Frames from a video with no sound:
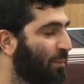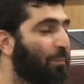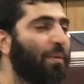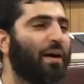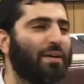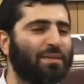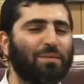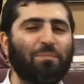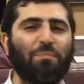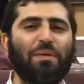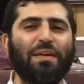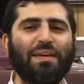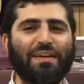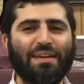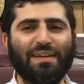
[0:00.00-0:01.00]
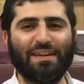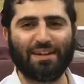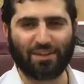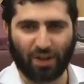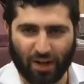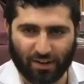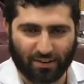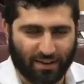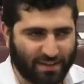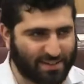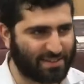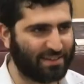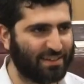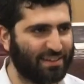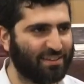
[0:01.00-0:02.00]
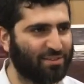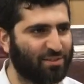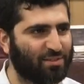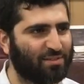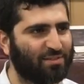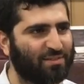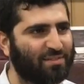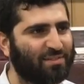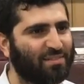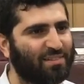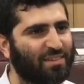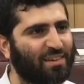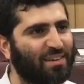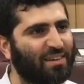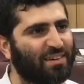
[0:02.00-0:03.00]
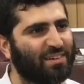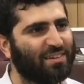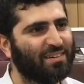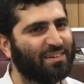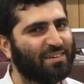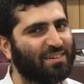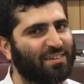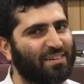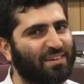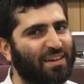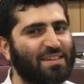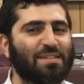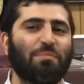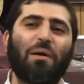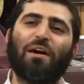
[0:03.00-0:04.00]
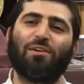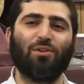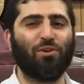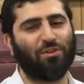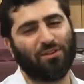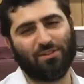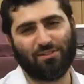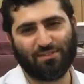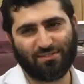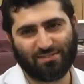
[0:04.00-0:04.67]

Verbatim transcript: But being in a car accident is a machloket.